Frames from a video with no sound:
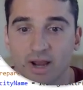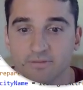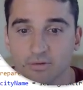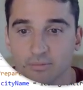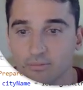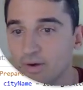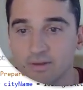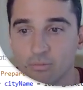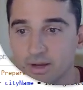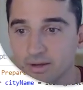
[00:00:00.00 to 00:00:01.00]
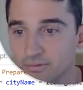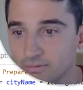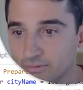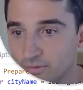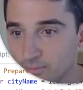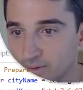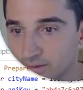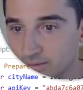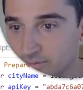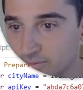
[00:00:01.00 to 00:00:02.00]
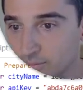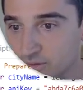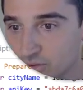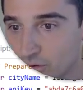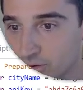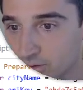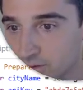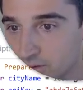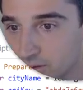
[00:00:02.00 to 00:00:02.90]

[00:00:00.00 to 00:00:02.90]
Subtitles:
right right away from the start.